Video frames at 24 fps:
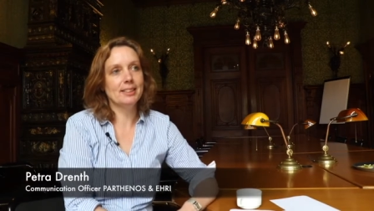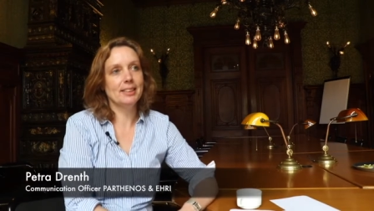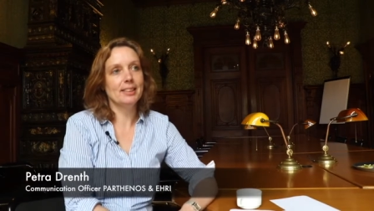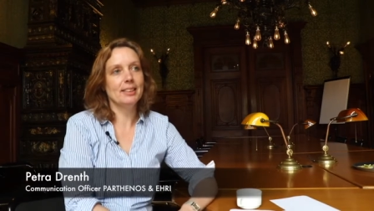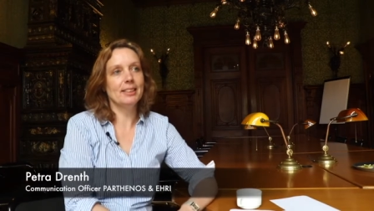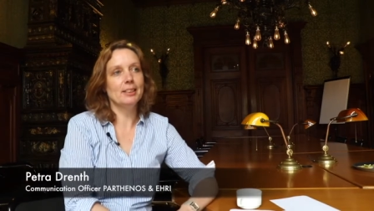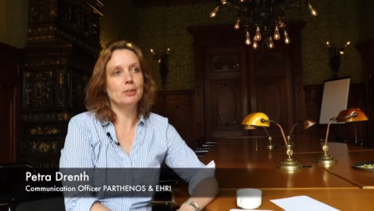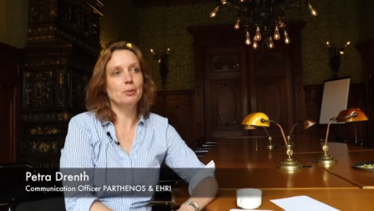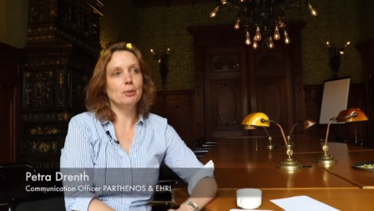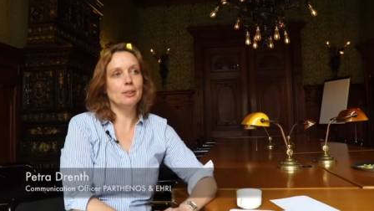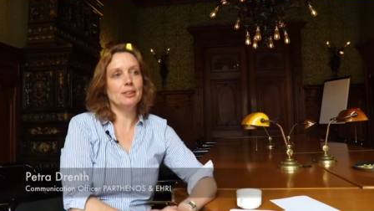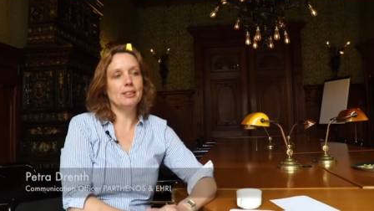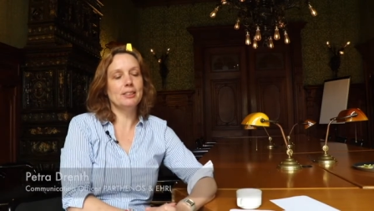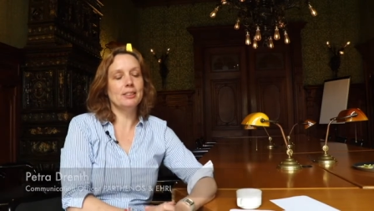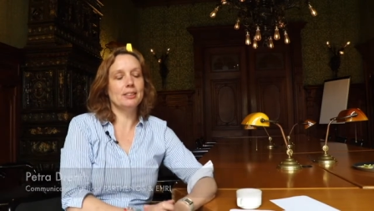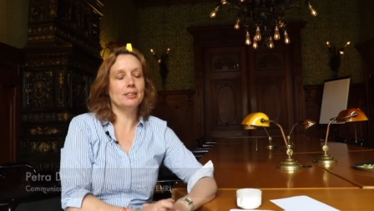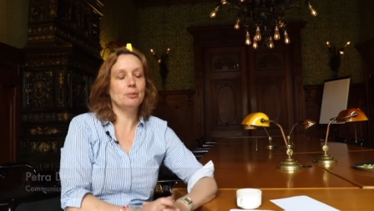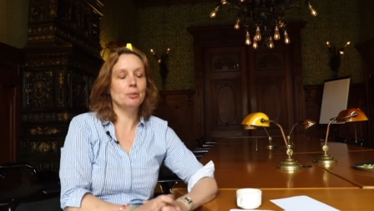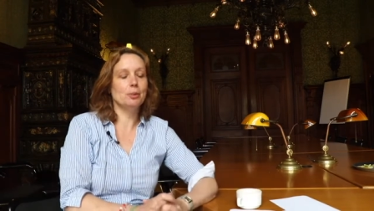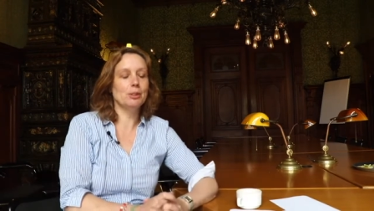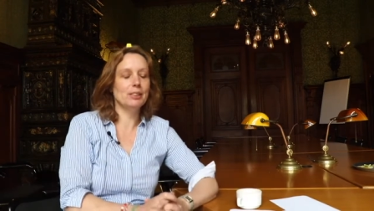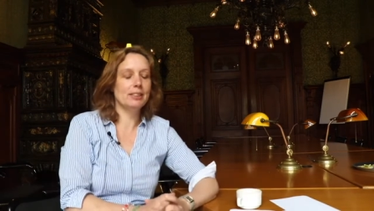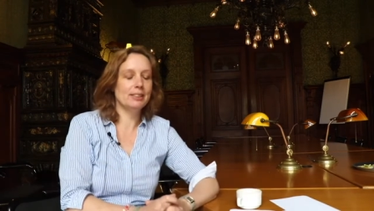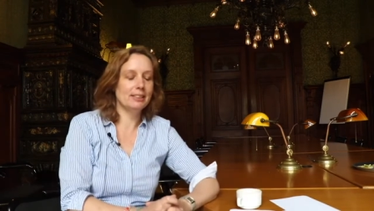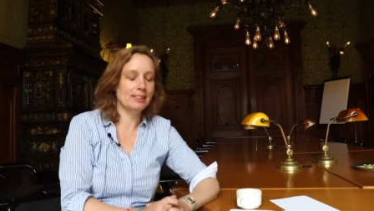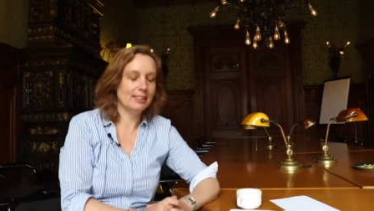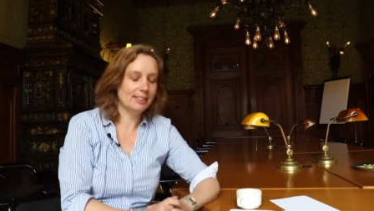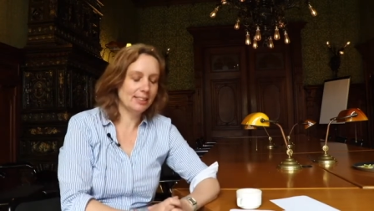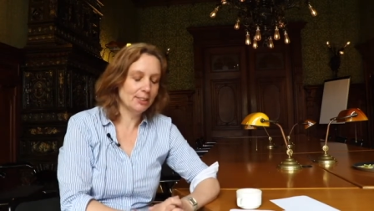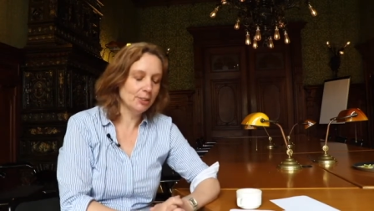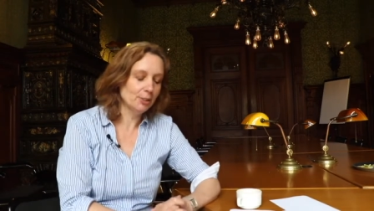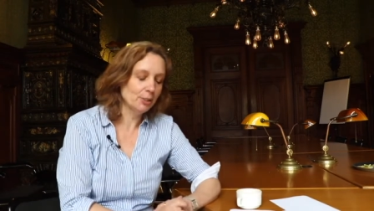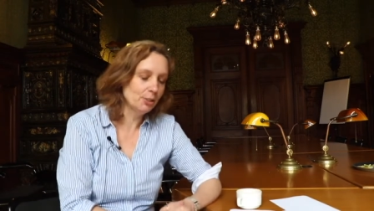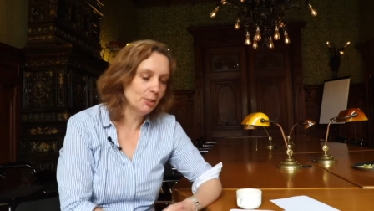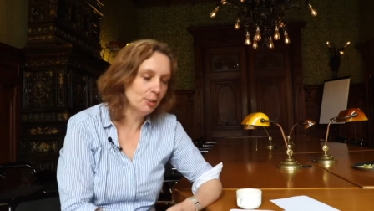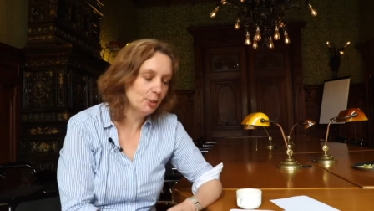uh, what, what it
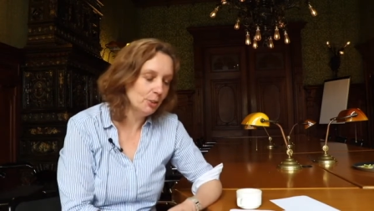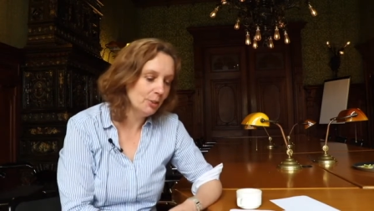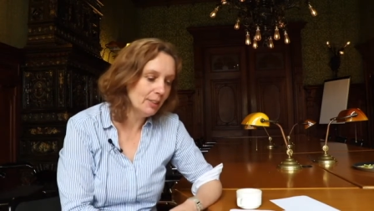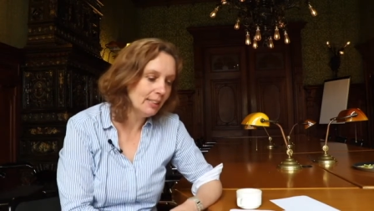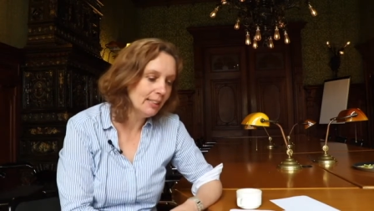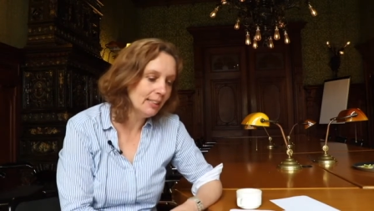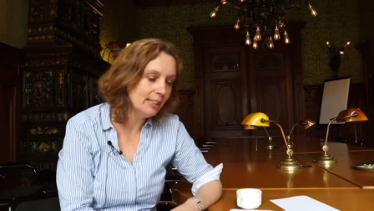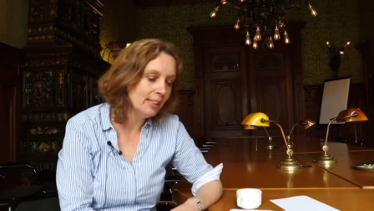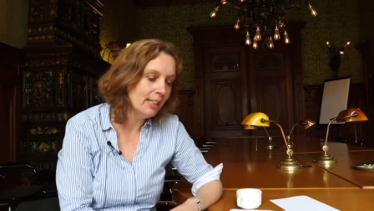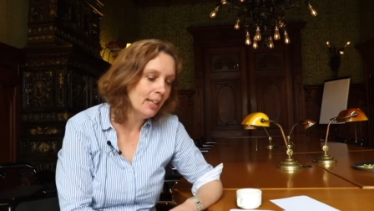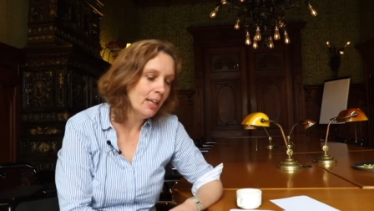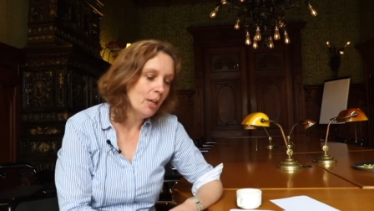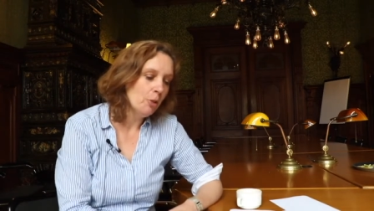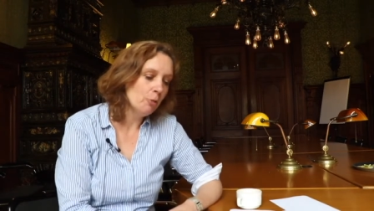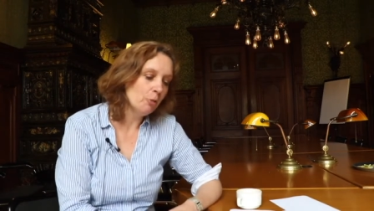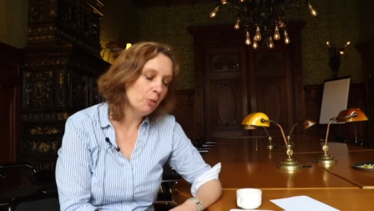is you're doing.